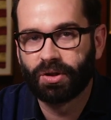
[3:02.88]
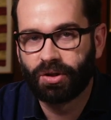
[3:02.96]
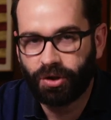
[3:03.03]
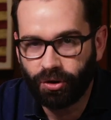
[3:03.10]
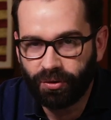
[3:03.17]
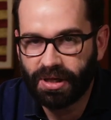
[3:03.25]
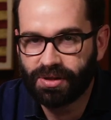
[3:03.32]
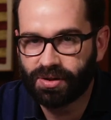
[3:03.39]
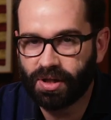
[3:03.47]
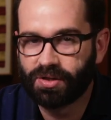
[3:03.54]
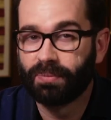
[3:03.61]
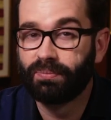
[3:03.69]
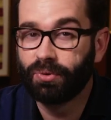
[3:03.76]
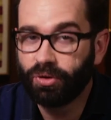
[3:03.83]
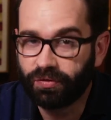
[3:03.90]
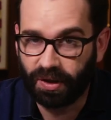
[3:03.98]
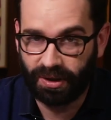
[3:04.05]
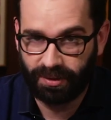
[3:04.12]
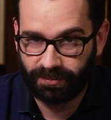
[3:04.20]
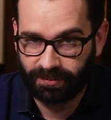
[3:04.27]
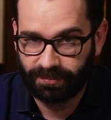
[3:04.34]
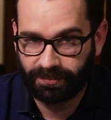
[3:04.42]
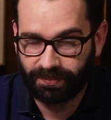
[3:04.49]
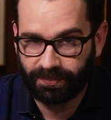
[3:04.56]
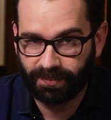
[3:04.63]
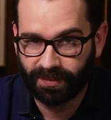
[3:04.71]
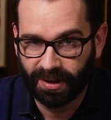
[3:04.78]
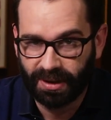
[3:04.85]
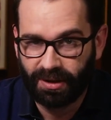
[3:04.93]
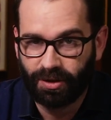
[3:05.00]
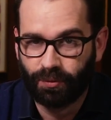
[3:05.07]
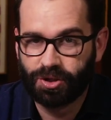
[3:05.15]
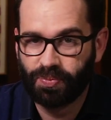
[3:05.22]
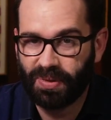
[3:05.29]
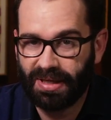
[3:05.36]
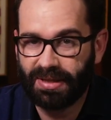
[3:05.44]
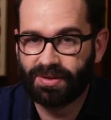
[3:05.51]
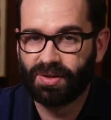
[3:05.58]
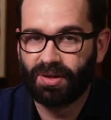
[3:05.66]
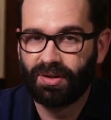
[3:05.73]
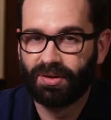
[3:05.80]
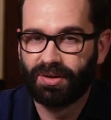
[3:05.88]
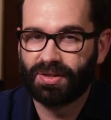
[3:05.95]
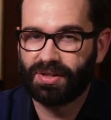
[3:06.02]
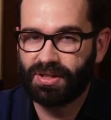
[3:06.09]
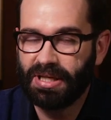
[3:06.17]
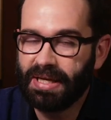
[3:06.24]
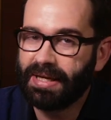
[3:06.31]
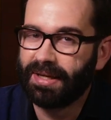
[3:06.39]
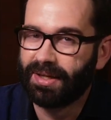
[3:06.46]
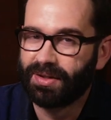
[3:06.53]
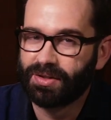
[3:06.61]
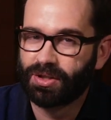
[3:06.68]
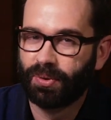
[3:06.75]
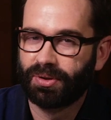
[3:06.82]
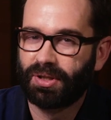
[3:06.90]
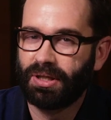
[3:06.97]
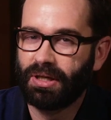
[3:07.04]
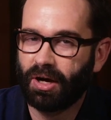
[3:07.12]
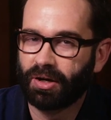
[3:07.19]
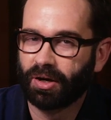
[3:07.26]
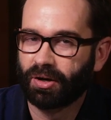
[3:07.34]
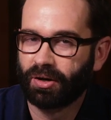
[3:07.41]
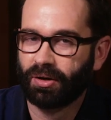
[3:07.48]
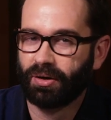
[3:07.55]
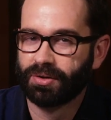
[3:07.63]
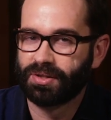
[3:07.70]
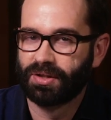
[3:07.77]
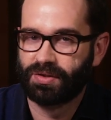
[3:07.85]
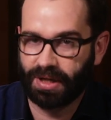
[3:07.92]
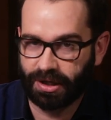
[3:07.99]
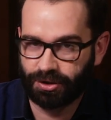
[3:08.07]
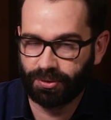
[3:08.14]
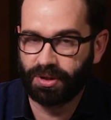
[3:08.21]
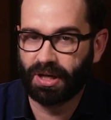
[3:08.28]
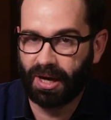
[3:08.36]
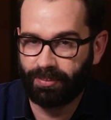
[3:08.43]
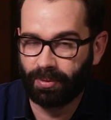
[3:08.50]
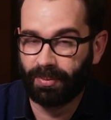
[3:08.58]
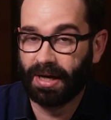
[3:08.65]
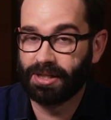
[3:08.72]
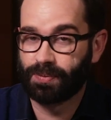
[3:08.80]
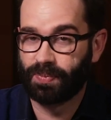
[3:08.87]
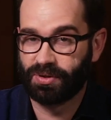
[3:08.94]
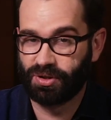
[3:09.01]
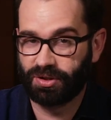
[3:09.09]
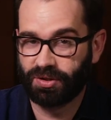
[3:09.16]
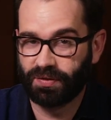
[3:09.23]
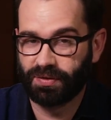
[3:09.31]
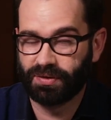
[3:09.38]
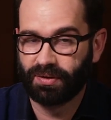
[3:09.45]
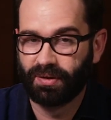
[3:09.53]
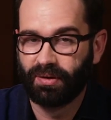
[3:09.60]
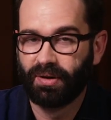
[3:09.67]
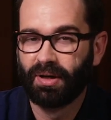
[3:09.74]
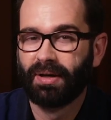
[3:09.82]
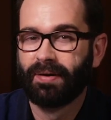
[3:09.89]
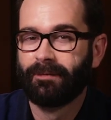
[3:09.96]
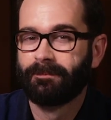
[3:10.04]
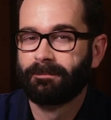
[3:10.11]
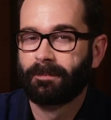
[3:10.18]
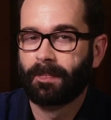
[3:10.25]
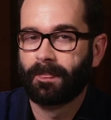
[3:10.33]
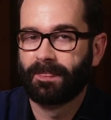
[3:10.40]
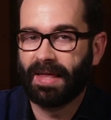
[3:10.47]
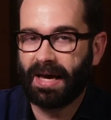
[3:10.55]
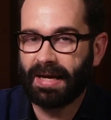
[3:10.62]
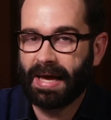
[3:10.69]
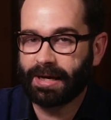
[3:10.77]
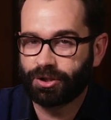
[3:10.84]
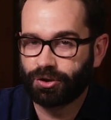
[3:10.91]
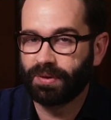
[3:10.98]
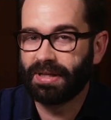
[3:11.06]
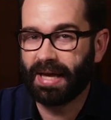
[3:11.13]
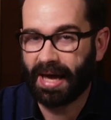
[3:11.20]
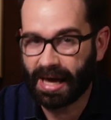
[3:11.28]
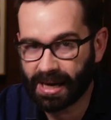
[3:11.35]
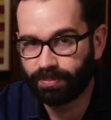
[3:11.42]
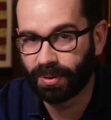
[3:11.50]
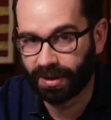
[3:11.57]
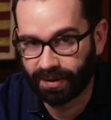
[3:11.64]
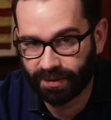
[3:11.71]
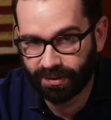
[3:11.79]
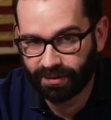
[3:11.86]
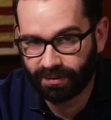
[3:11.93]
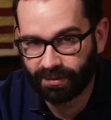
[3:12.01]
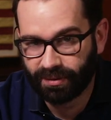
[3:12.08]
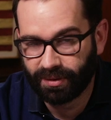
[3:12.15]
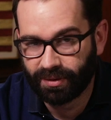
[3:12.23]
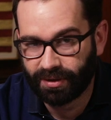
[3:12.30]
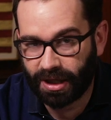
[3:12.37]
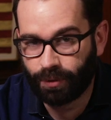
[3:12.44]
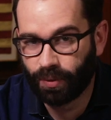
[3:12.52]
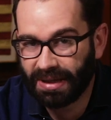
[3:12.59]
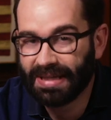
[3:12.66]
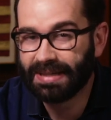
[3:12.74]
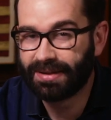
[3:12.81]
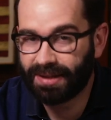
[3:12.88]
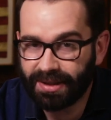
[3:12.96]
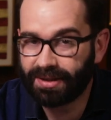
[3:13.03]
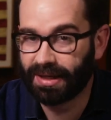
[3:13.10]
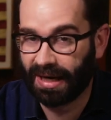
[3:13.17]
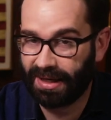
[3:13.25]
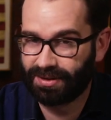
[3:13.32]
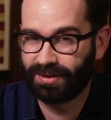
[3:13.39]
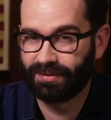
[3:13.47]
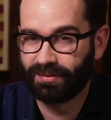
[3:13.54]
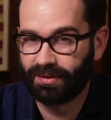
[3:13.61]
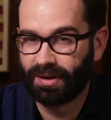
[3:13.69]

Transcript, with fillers: Cuties is a movie, which means the scenes with the young girls in sexually compromised positions, that actually happened. They really did that.